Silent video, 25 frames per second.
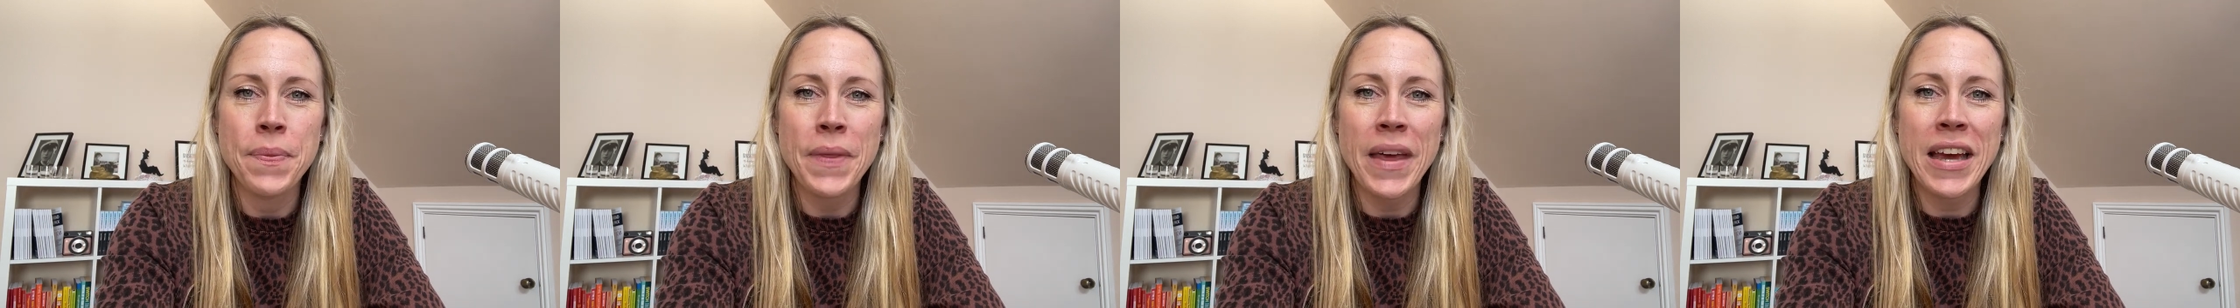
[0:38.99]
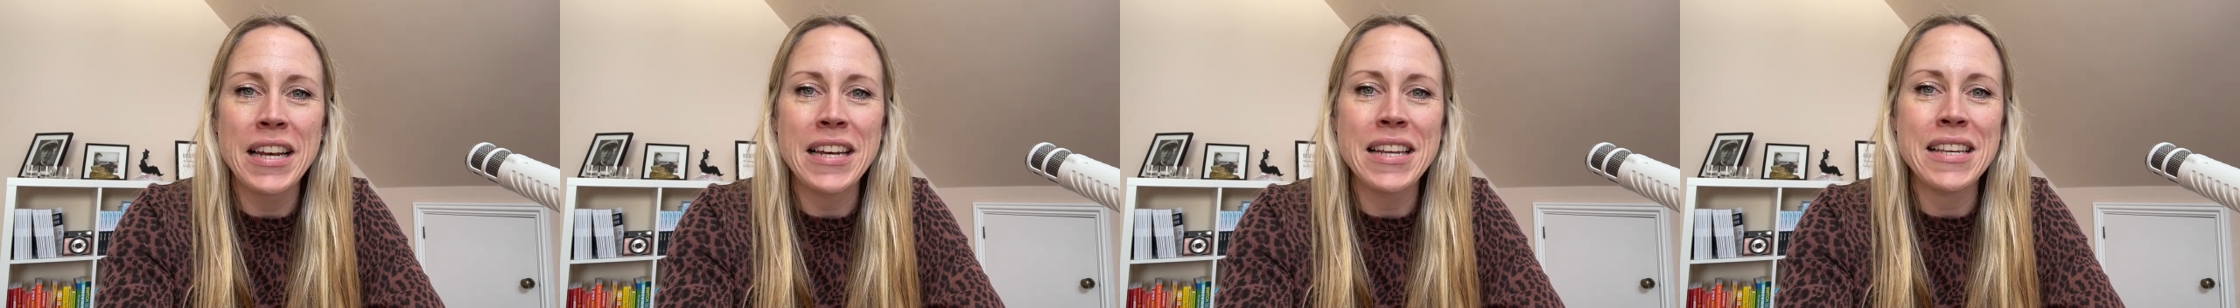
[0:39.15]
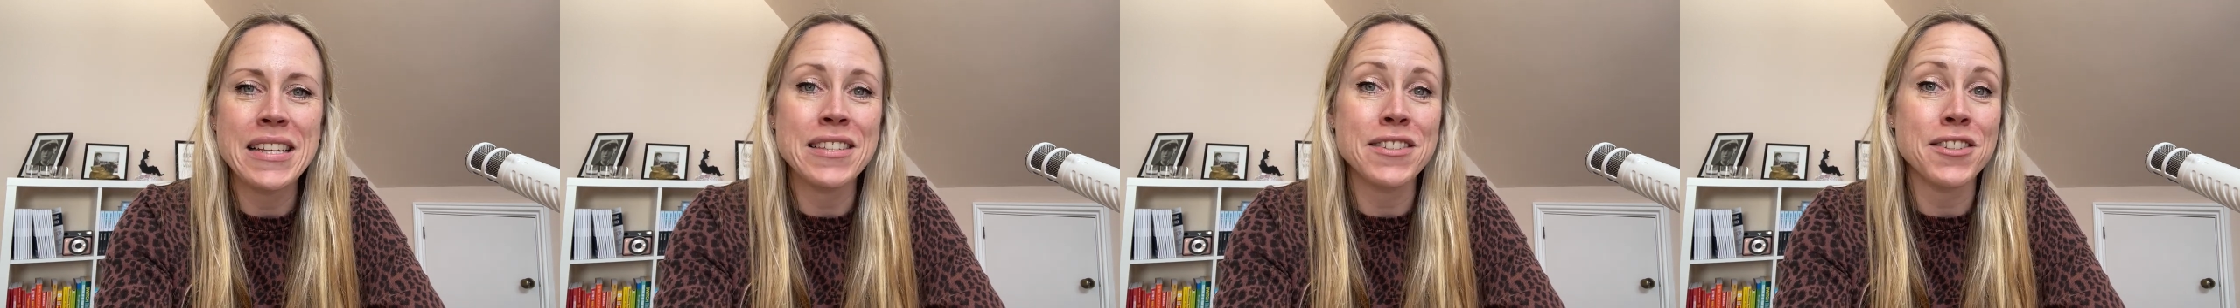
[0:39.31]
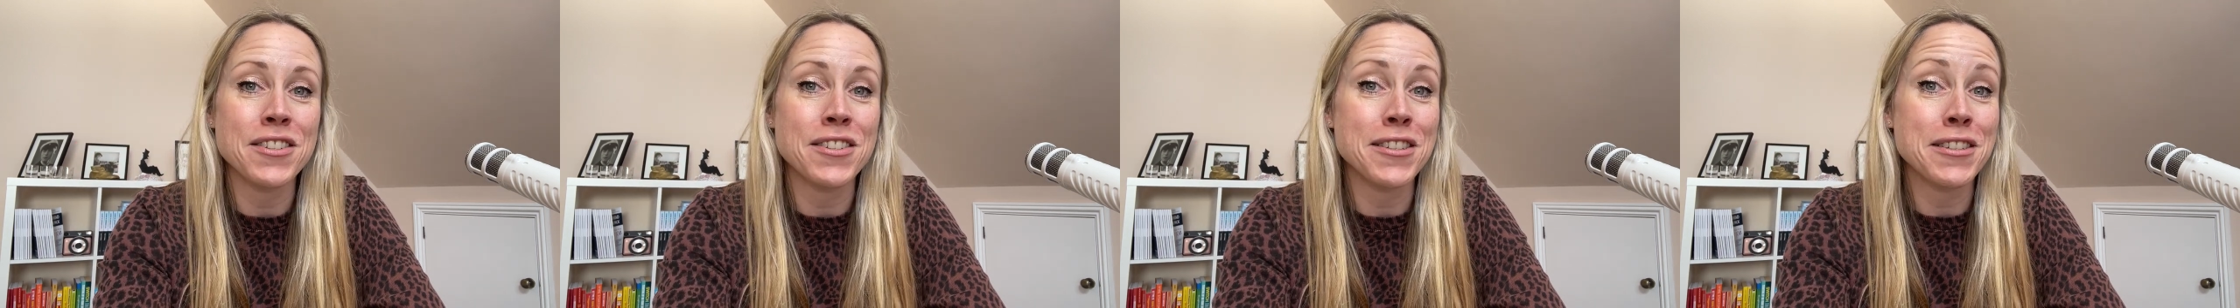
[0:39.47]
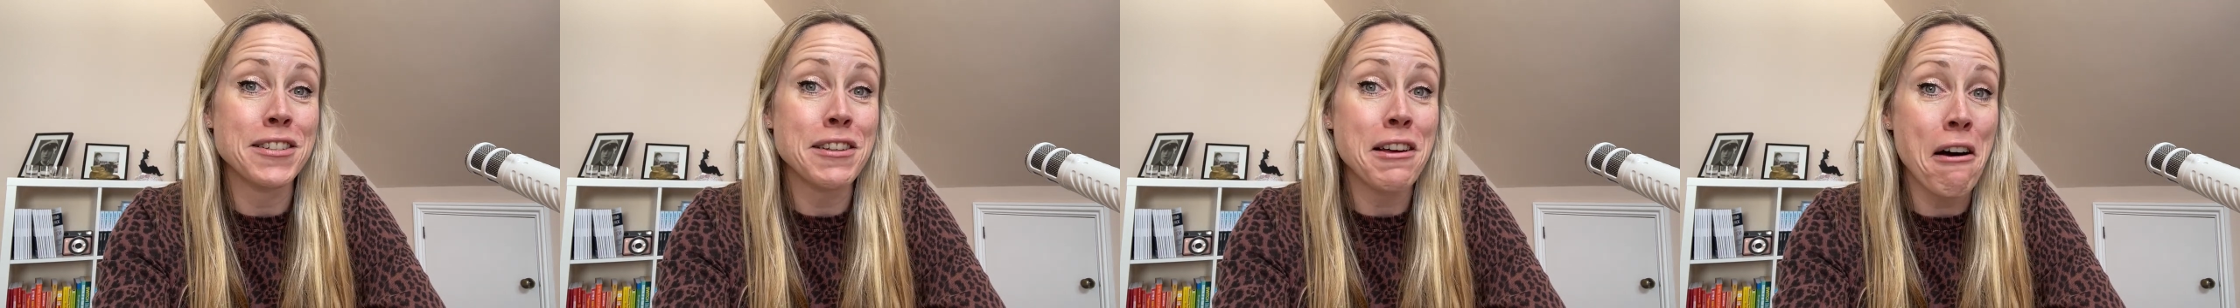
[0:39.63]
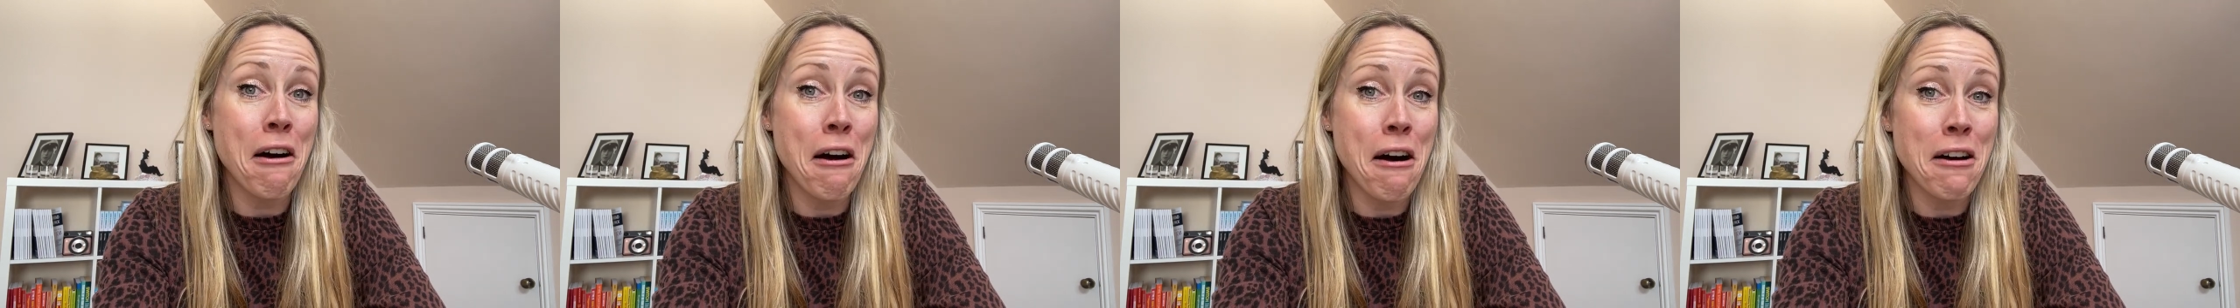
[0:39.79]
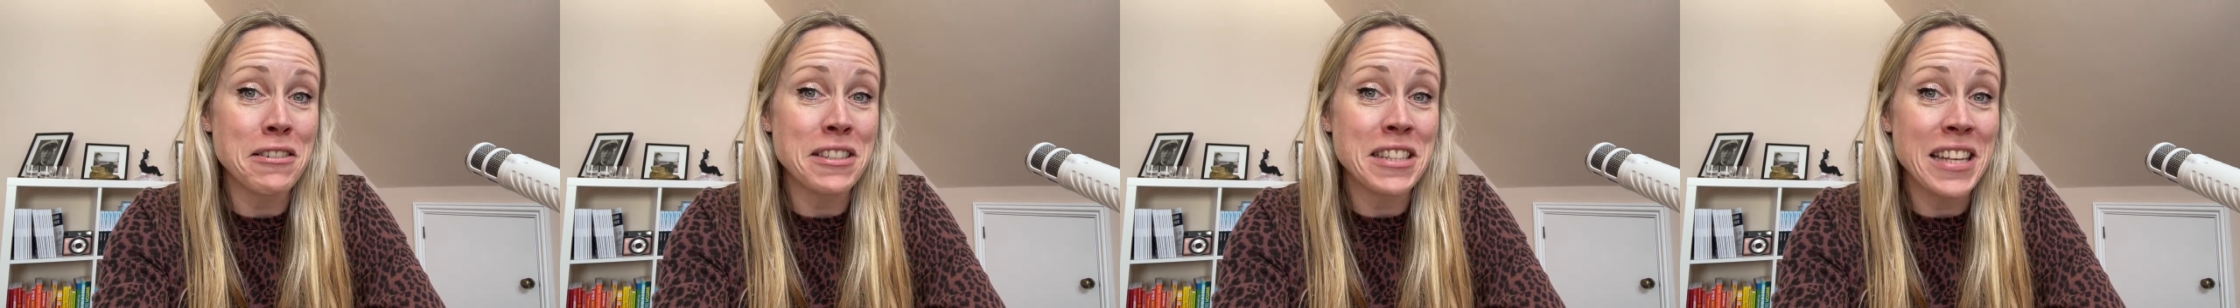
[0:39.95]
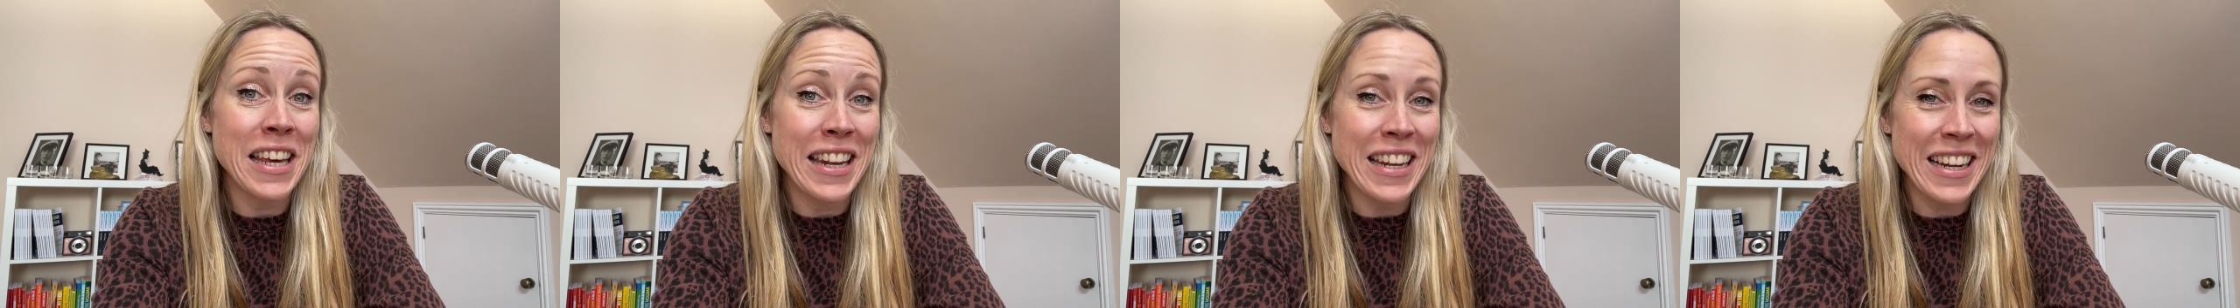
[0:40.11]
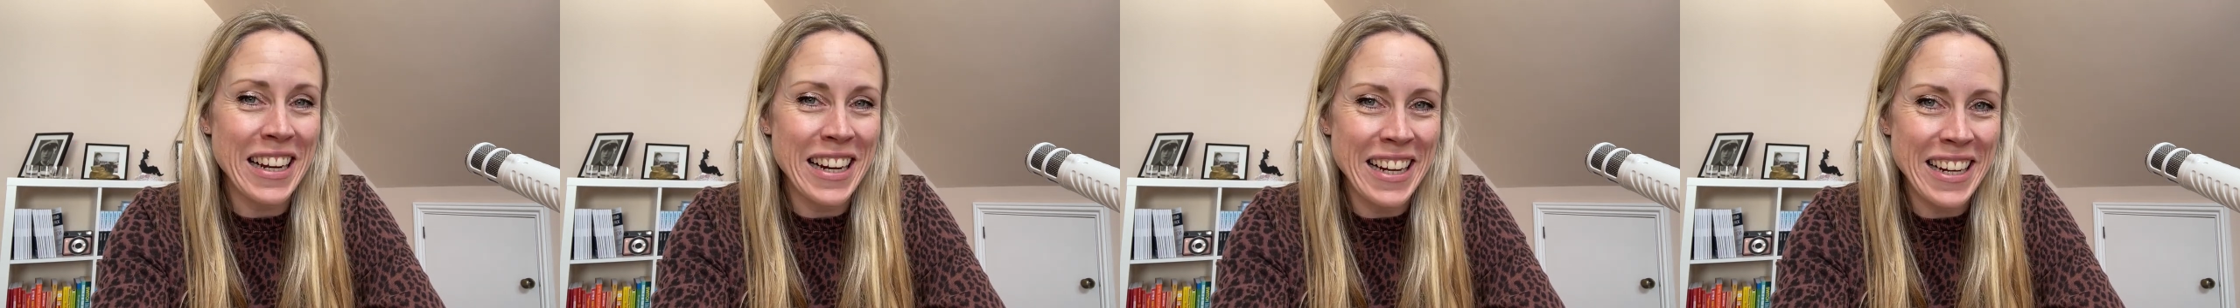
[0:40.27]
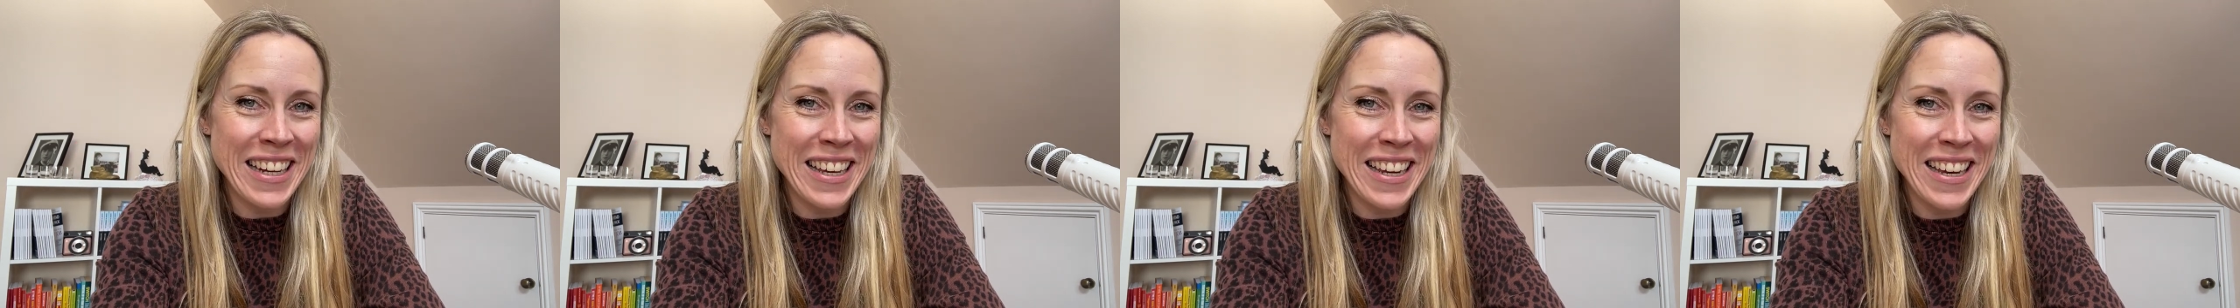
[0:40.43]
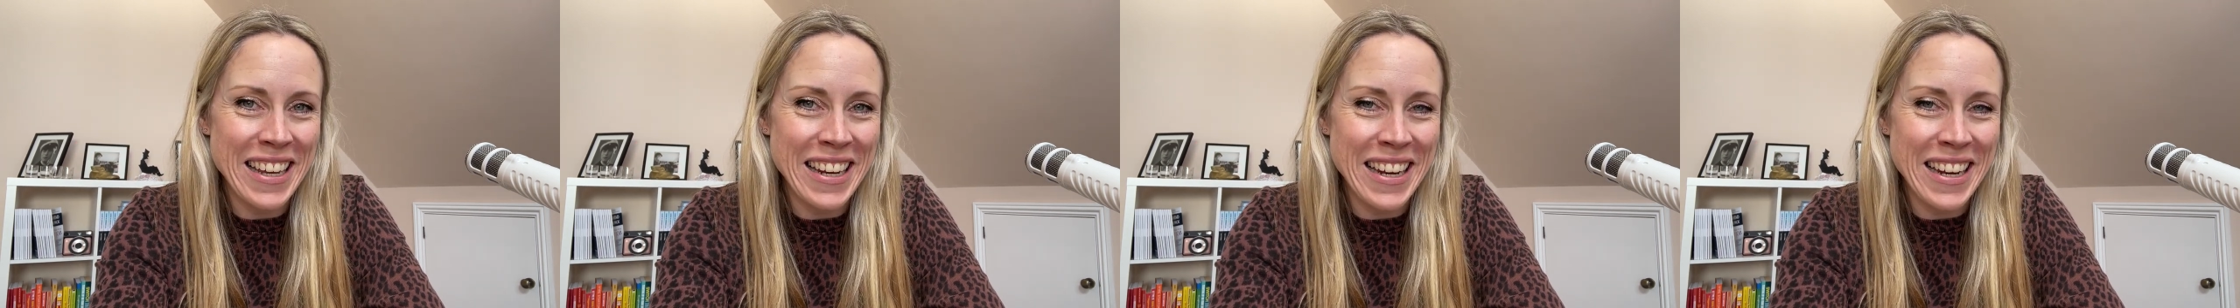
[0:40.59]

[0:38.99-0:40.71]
at least to start getting clear,